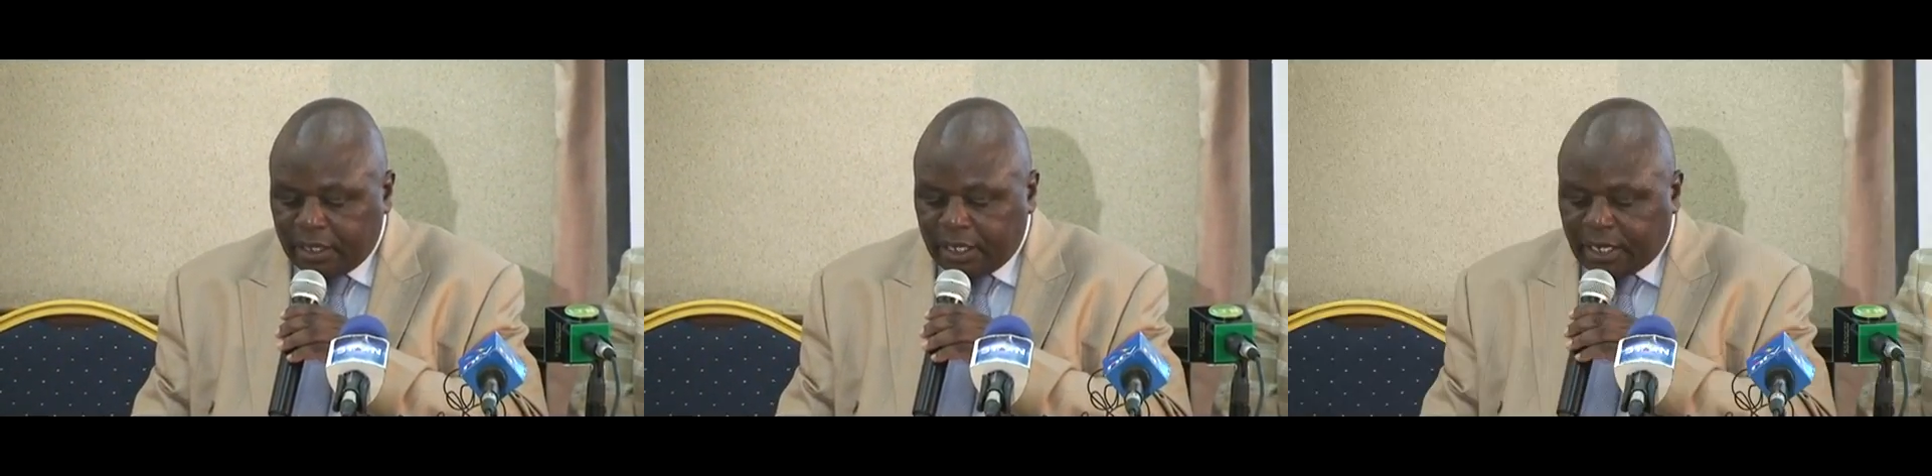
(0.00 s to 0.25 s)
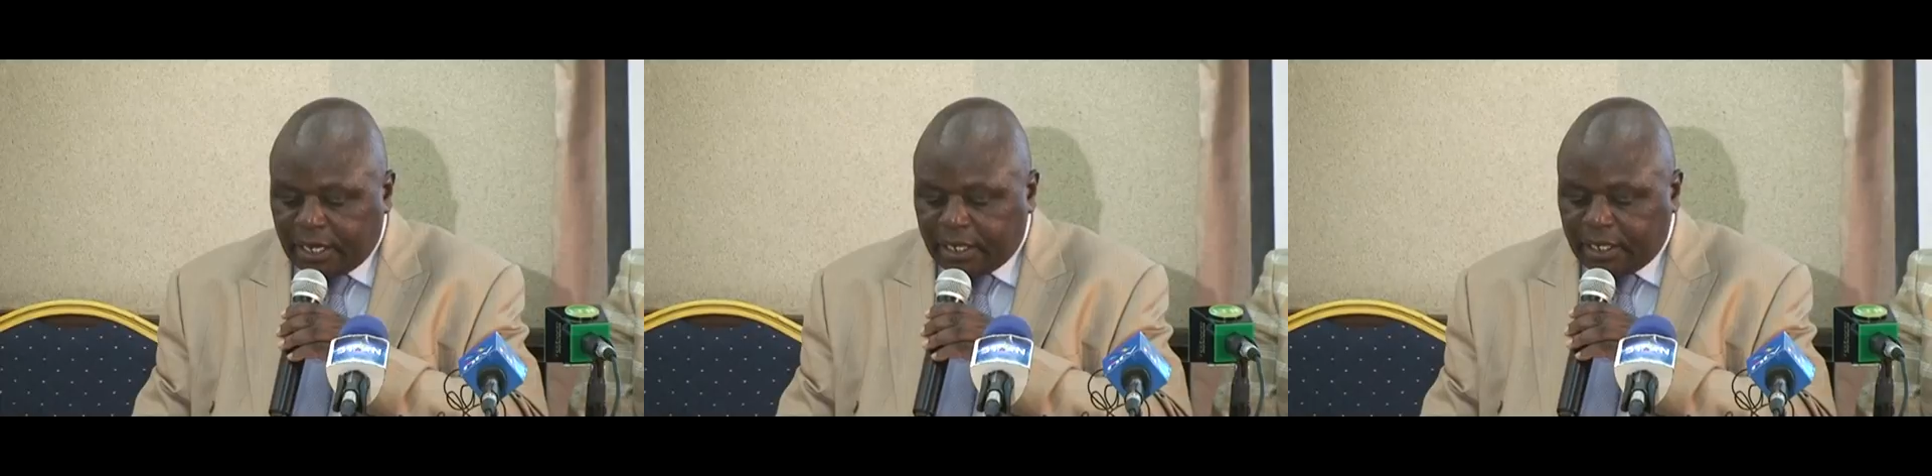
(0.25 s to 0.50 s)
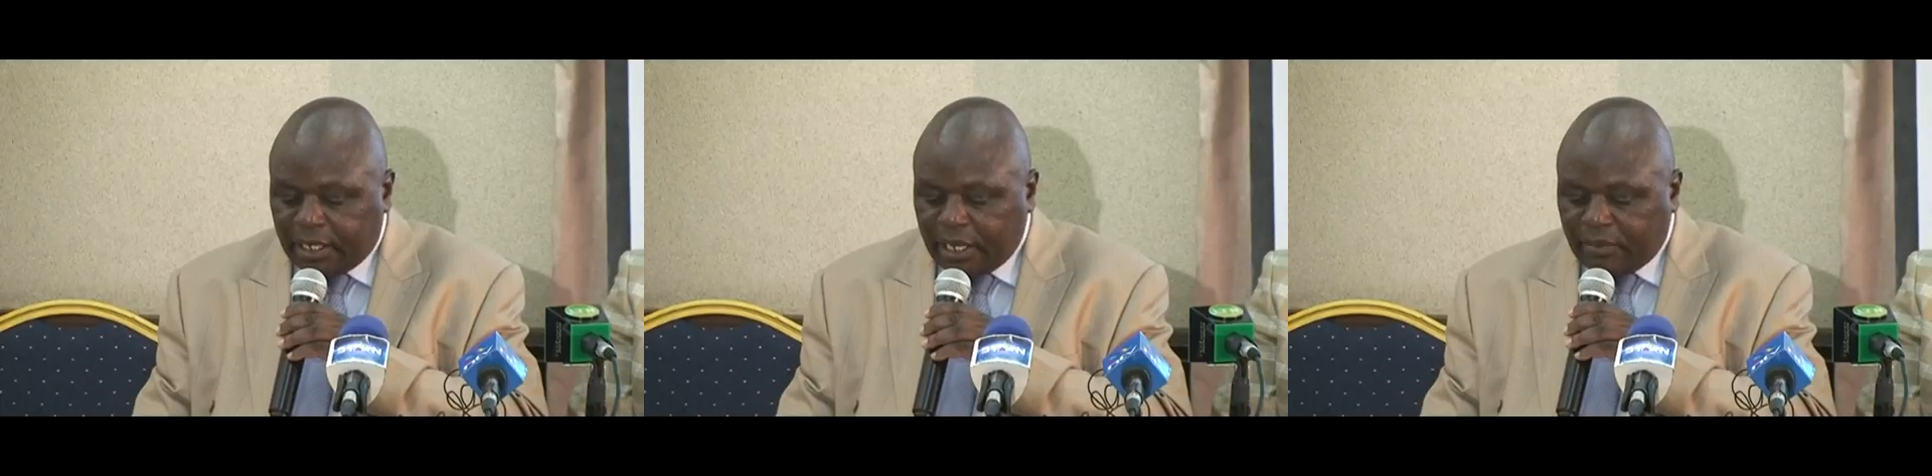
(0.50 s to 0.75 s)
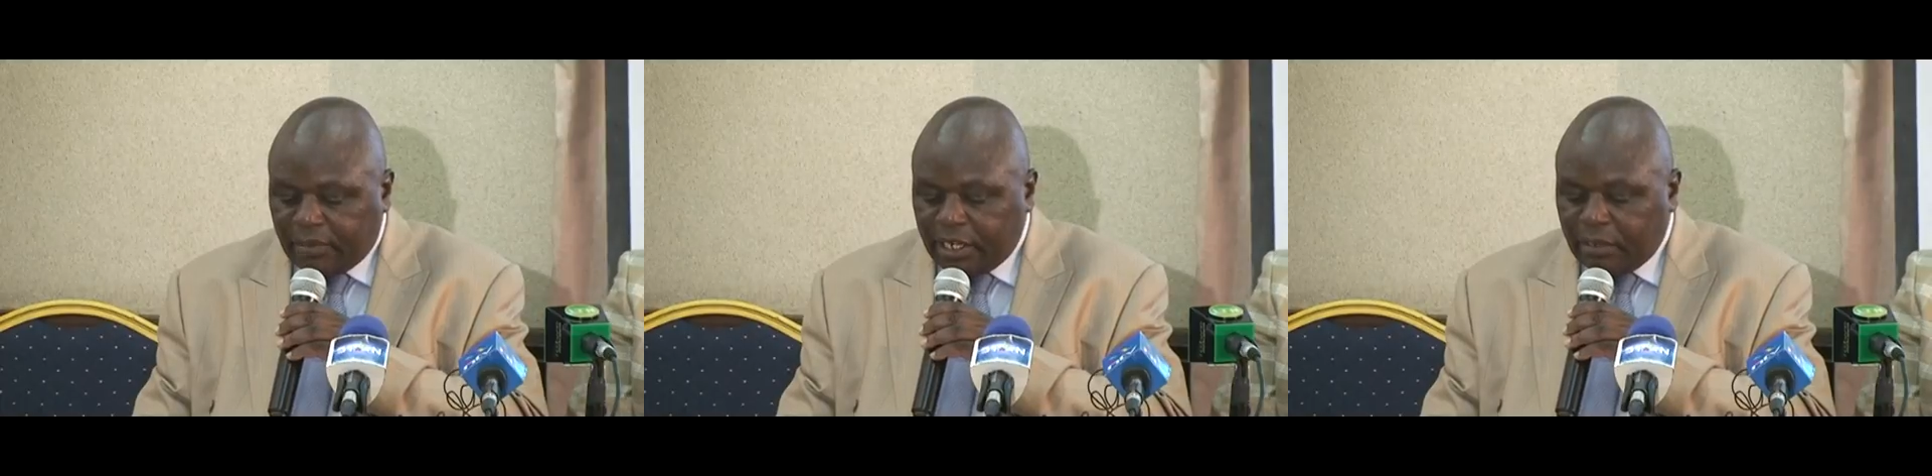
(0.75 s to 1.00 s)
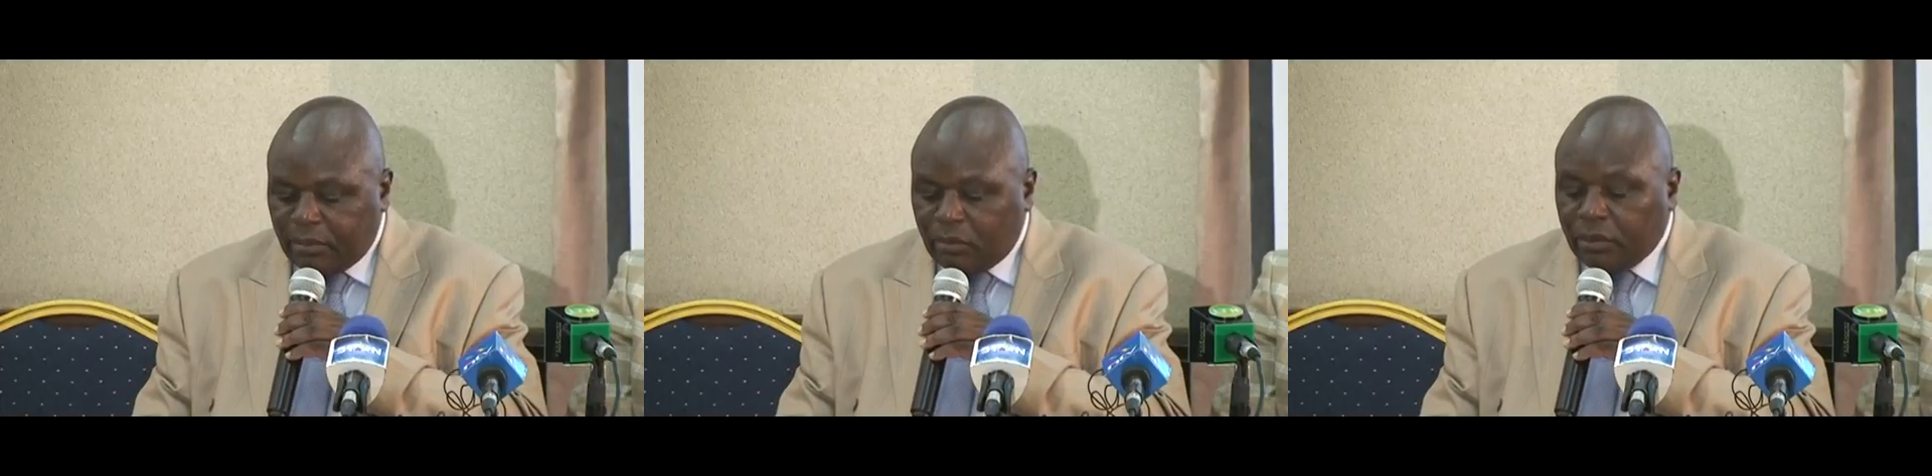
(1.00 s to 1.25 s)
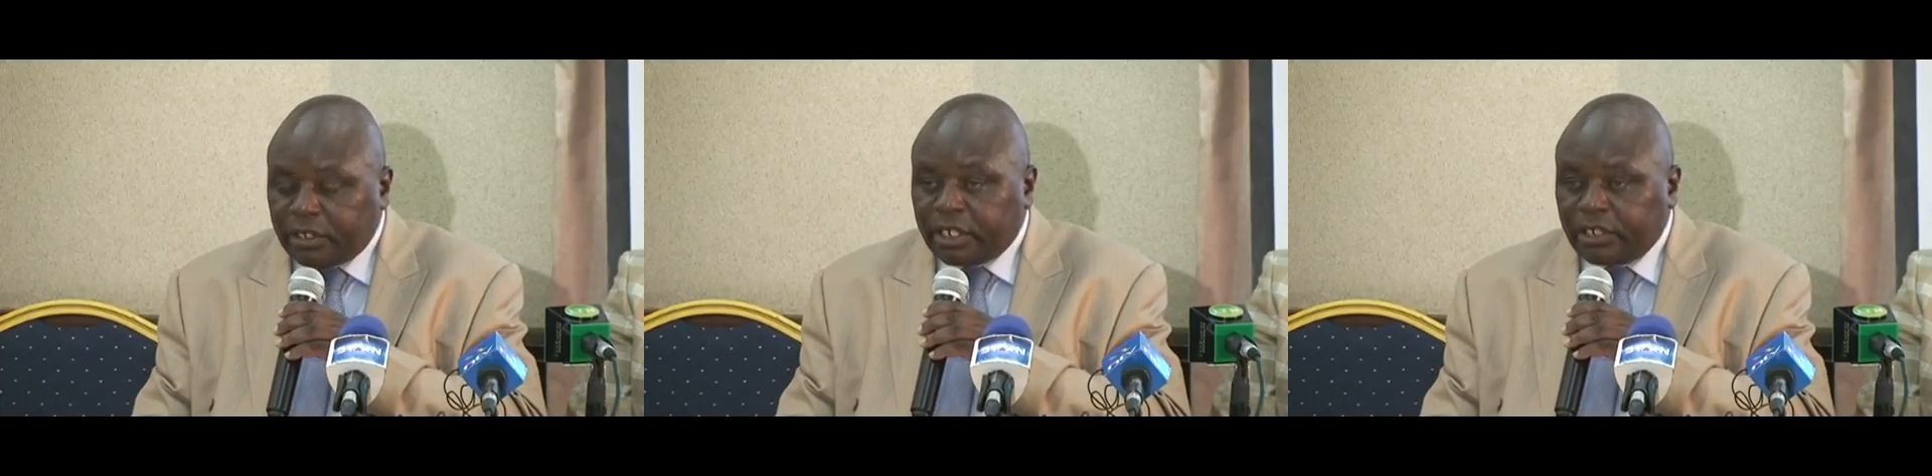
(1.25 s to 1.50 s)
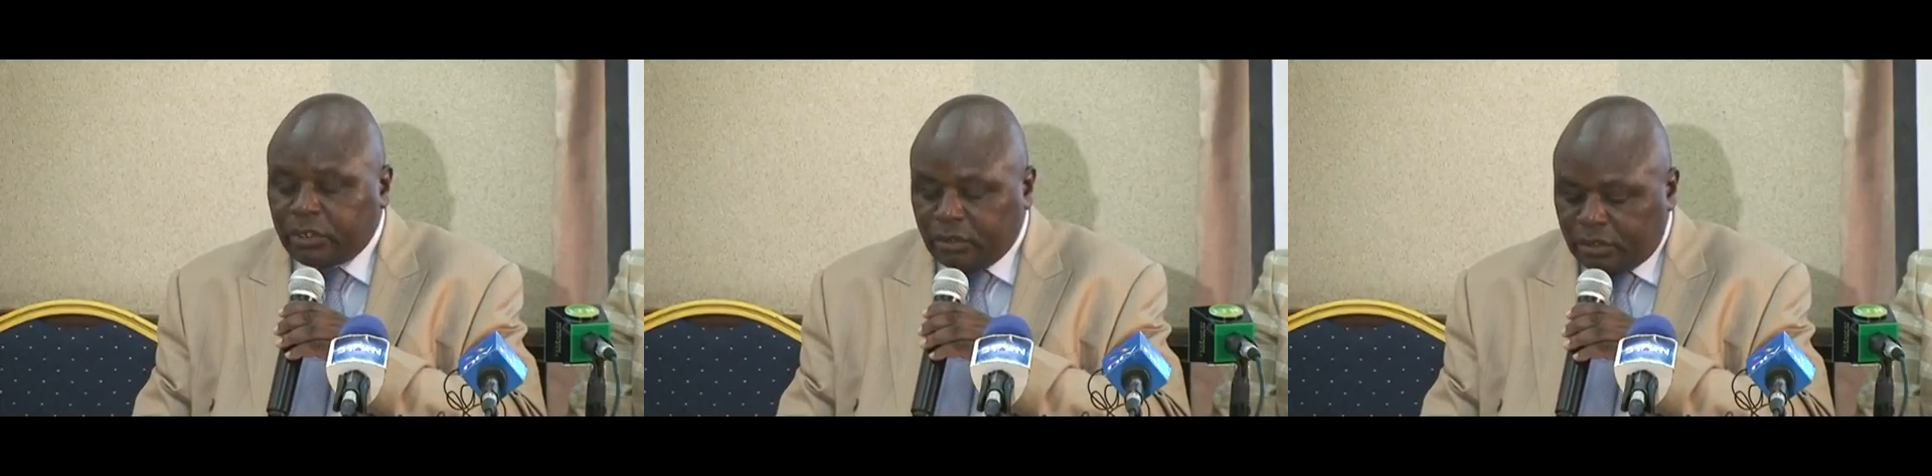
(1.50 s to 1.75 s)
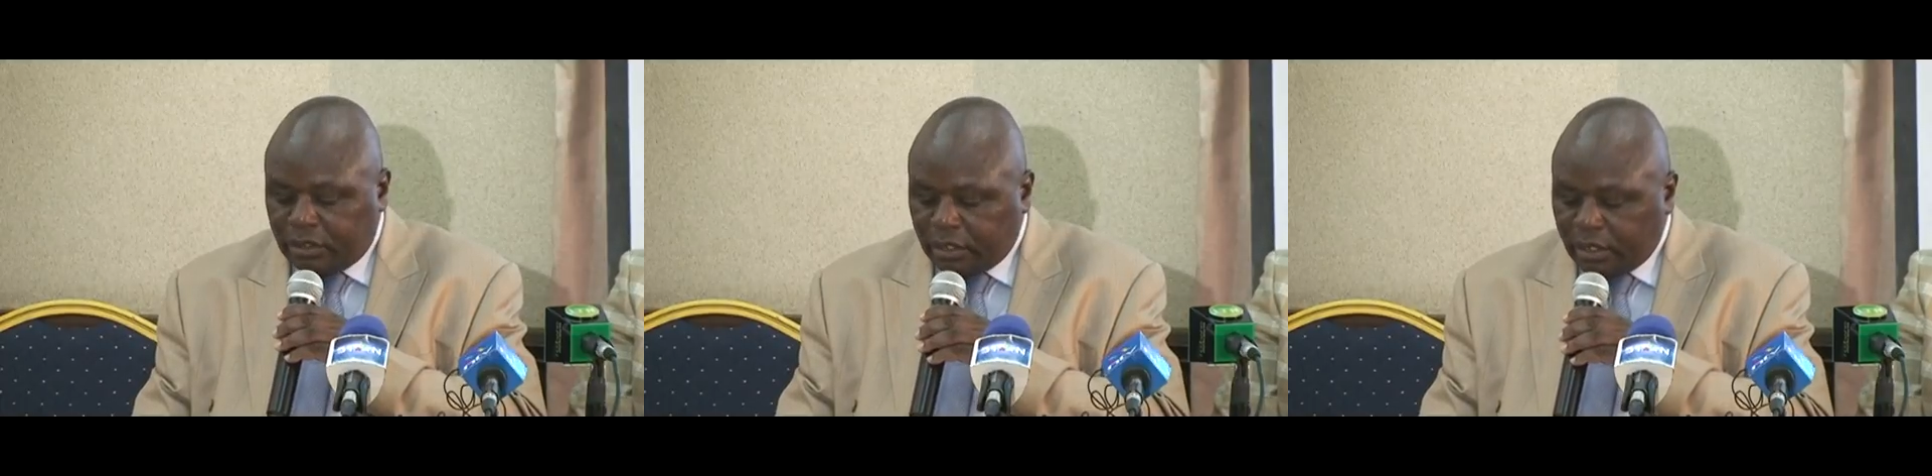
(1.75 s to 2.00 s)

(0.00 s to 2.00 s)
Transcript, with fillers: The currently available water should